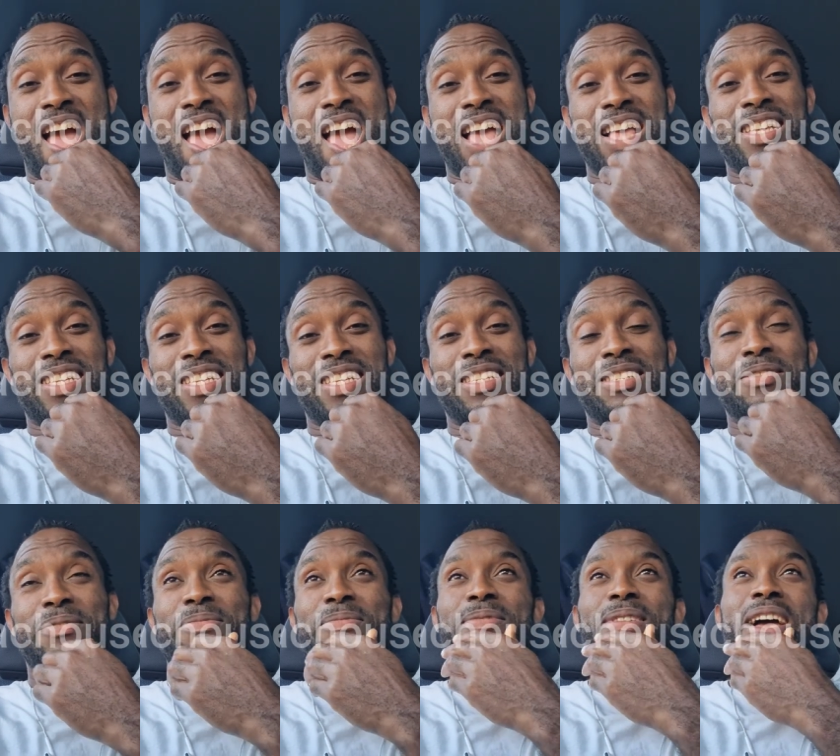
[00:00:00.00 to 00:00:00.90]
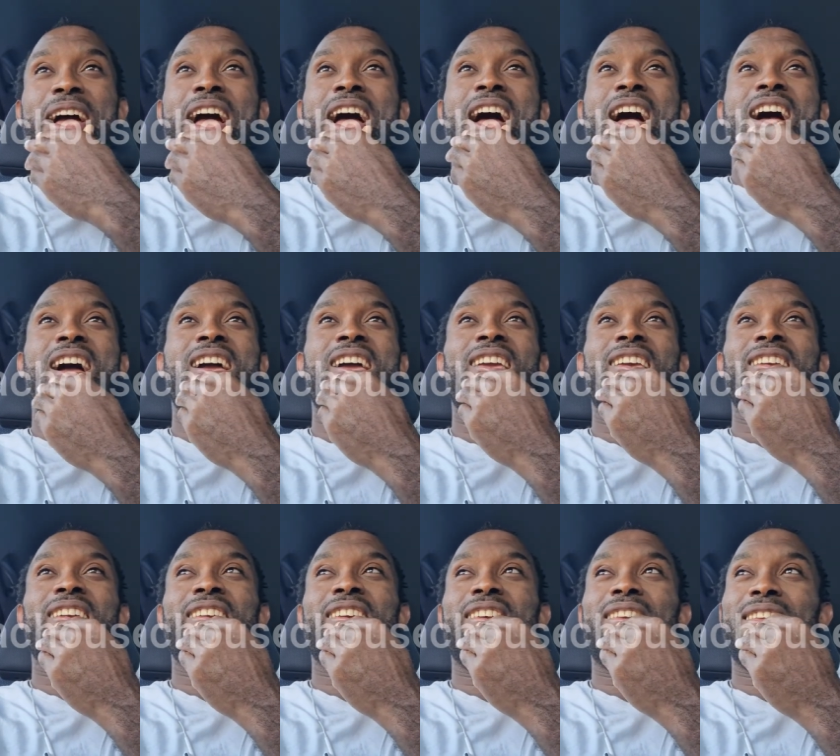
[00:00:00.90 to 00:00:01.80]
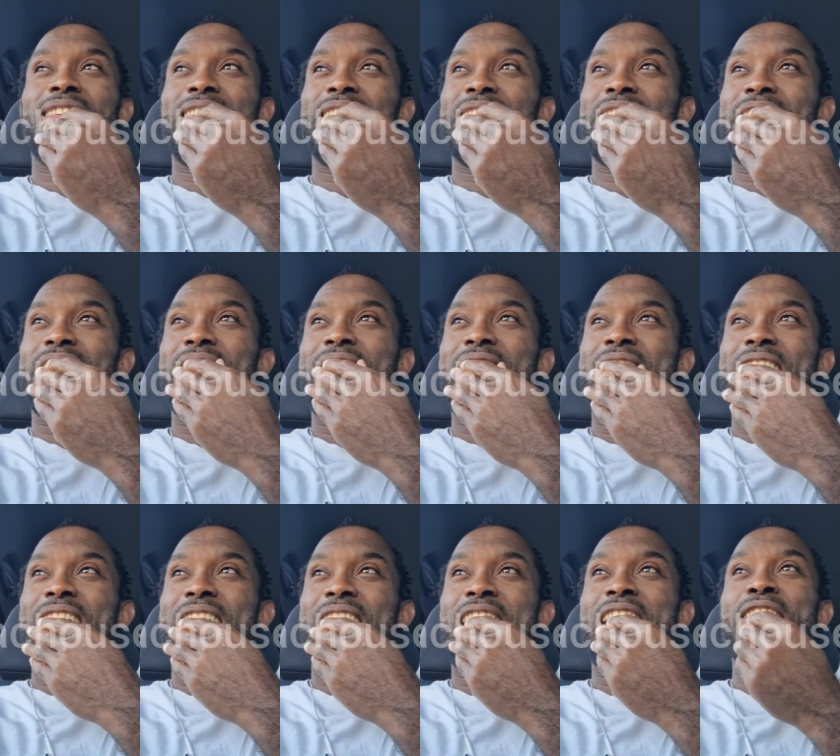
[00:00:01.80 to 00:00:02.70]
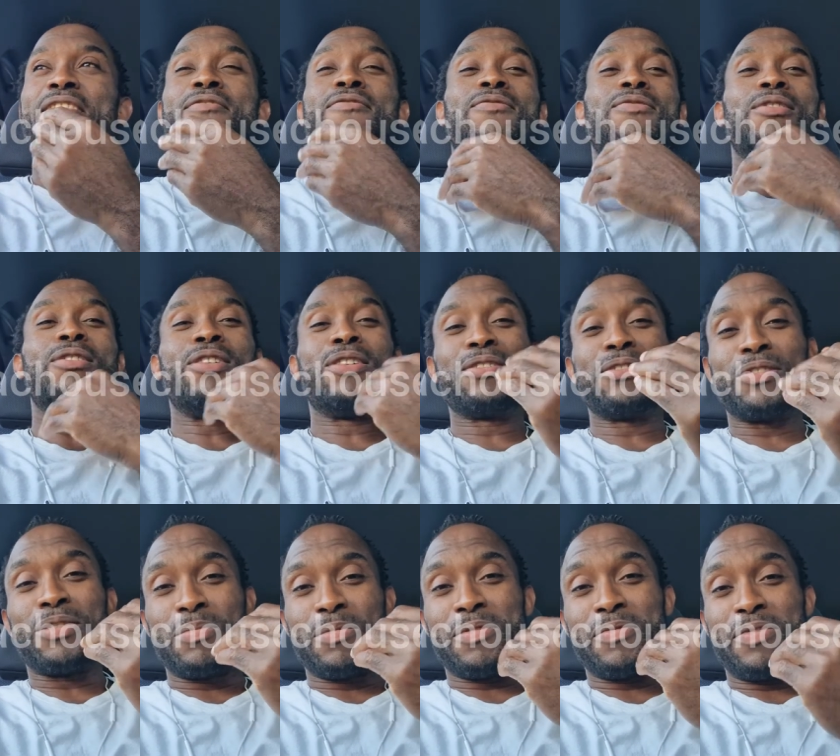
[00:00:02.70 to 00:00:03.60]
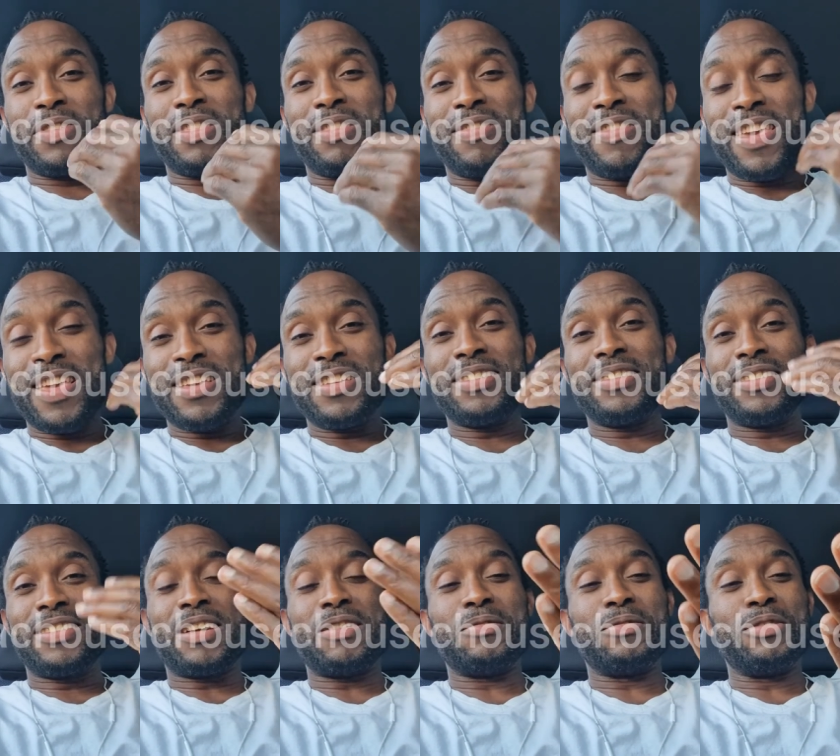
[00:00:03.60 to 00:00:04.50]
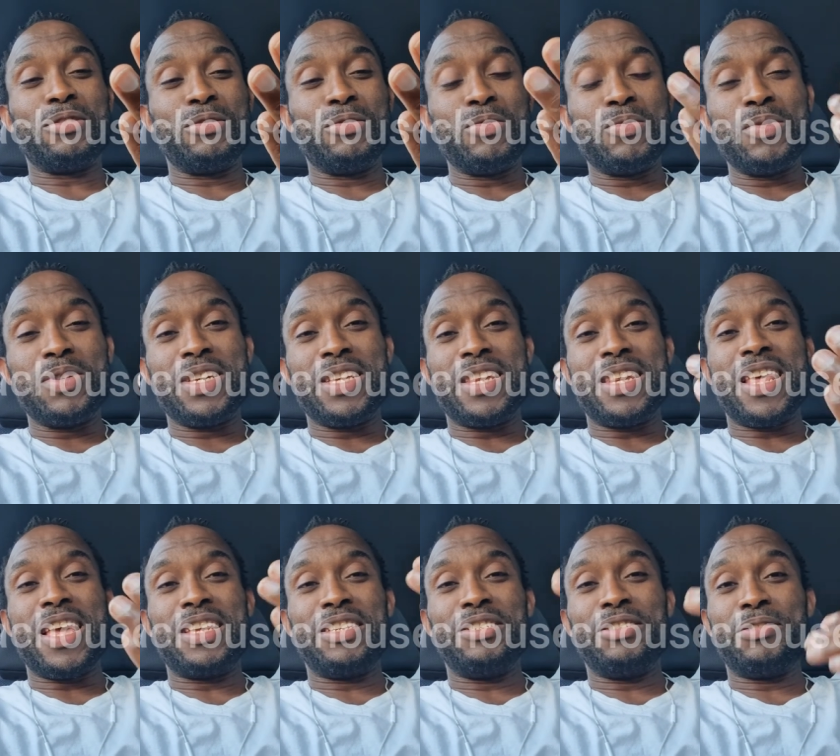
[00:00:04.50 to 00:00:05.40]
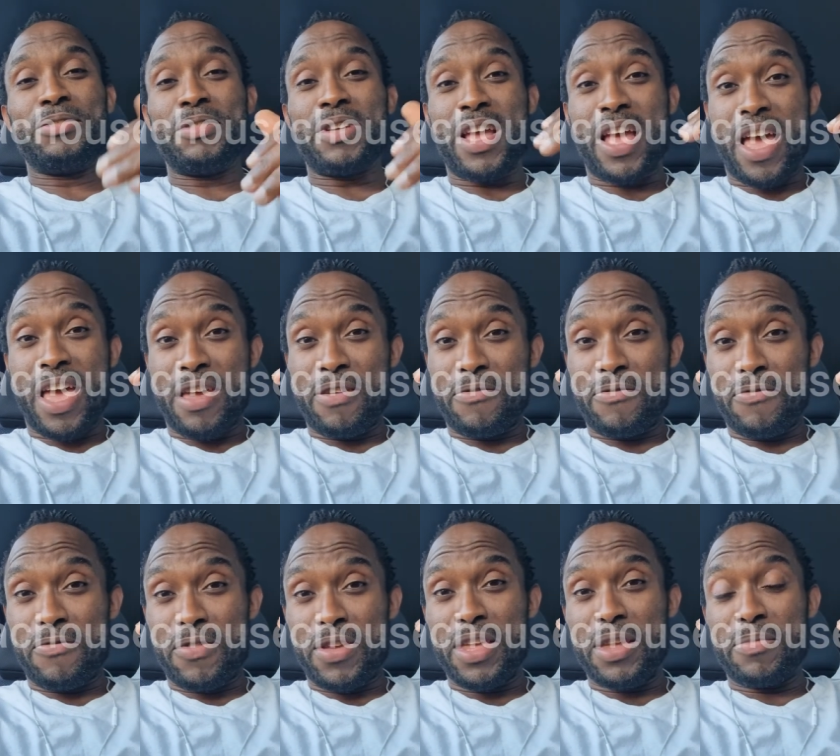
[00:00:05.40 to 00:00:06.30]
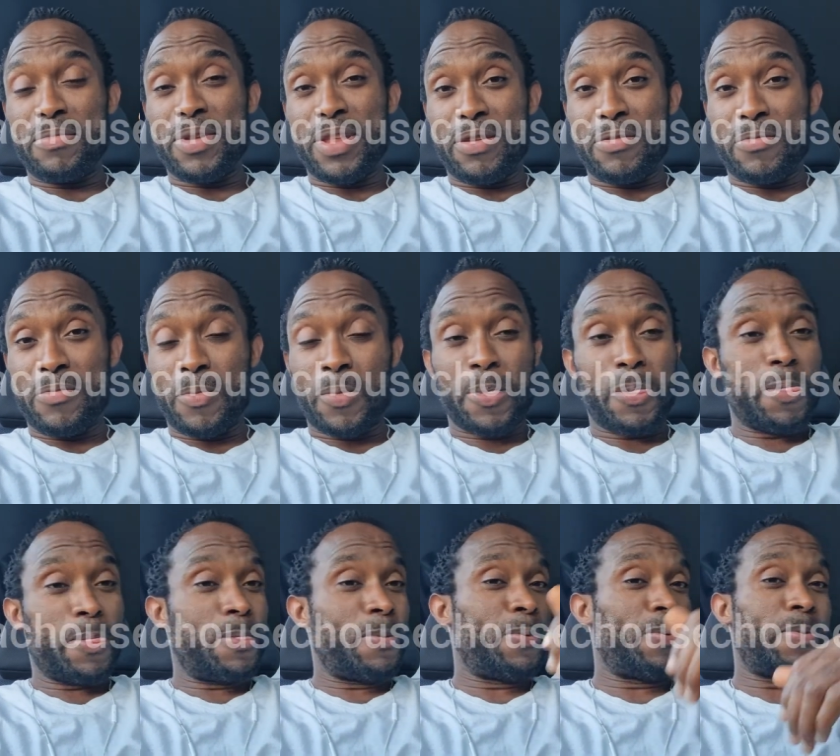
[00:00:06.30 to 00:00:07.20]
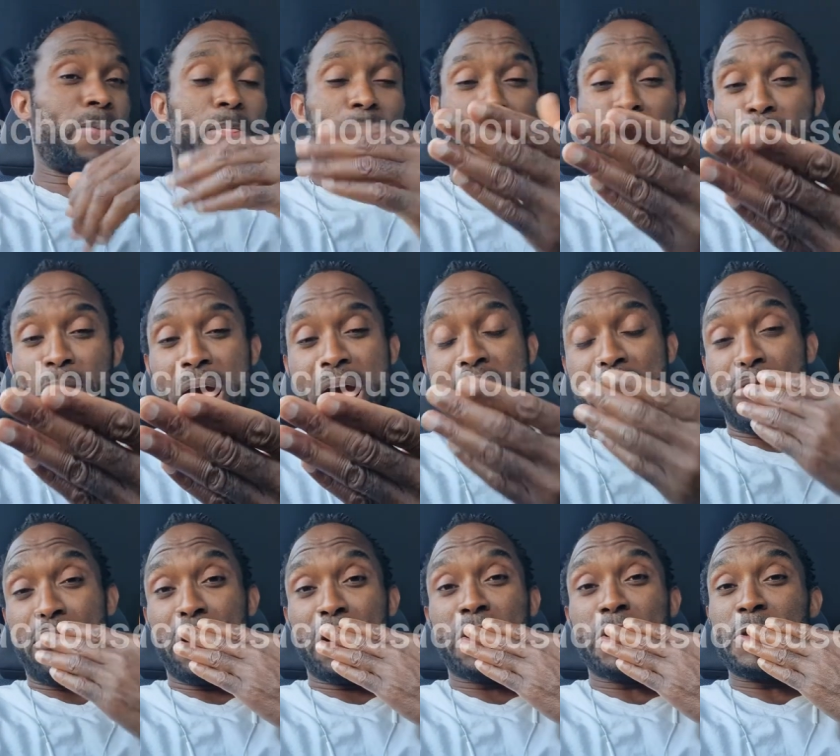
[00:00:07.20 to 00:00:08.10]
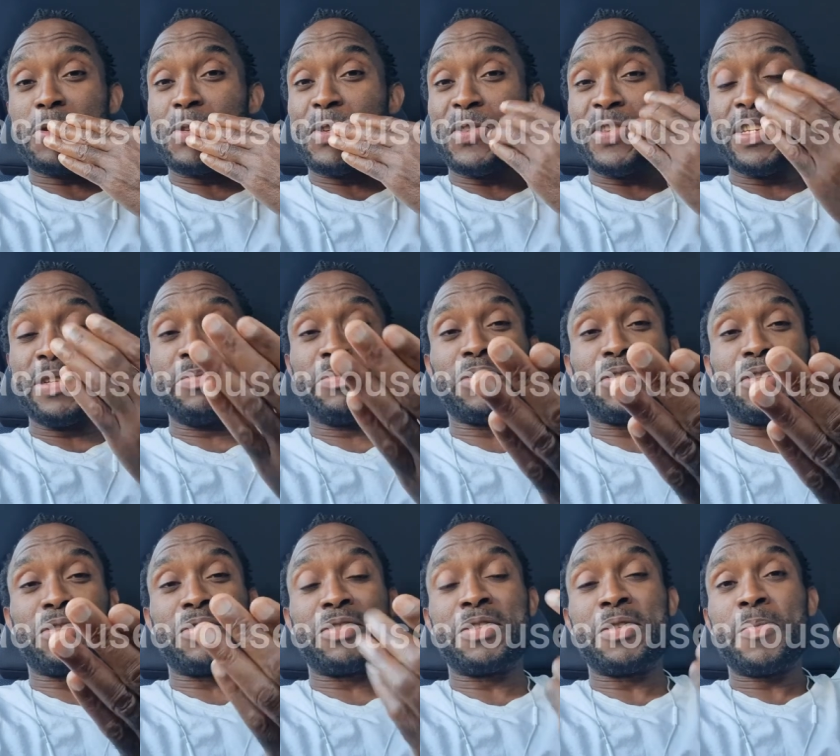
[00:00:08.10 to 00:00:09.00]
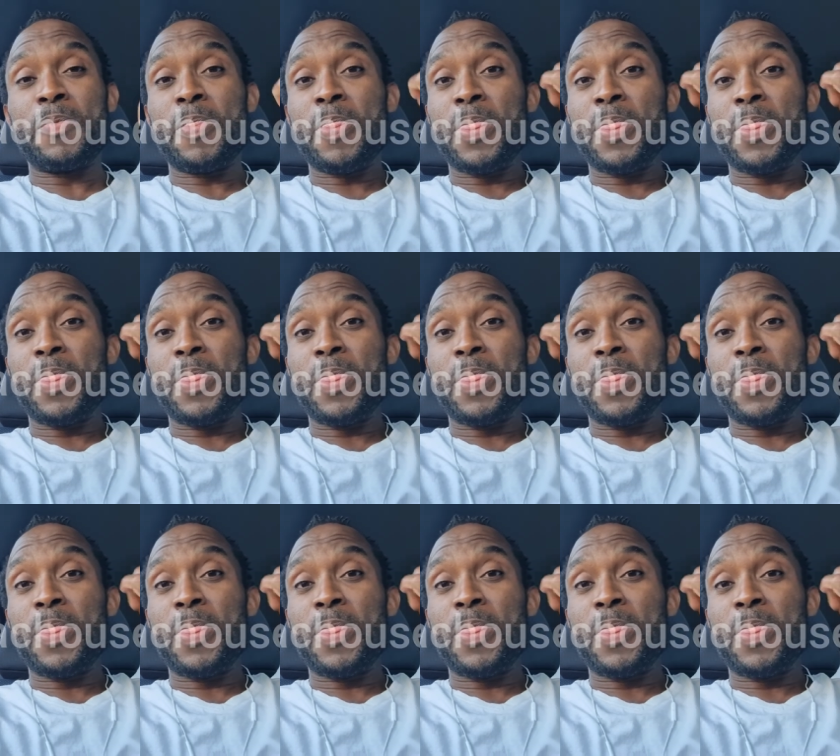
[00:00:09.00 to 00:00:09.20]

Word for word: i i i vlogged some of the things i was doing in nigeria i filmed and i recorded them sorry